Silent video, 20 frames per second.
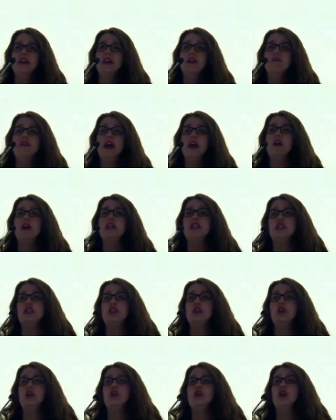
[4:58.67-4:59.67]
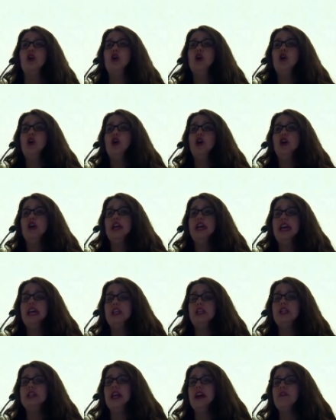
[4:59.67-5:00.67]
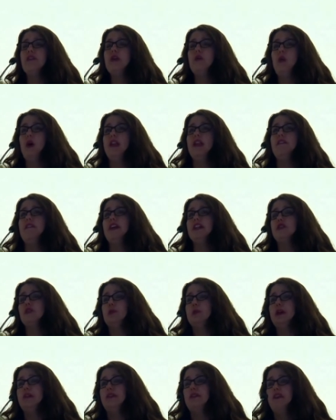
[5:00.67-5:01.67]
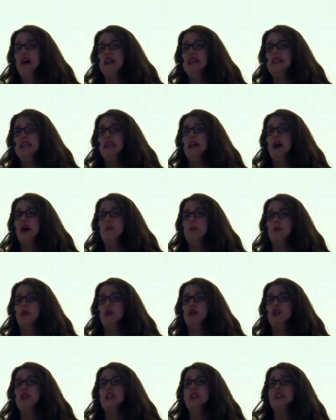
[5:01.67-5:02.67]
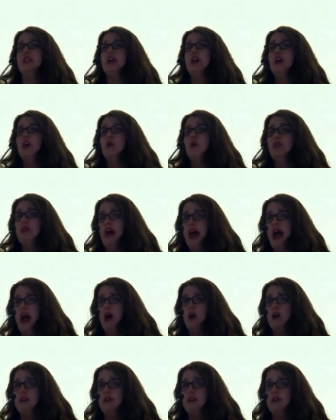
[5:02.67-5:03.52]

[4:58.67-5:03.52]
Very soon, each and every one of us will be funding abortions with our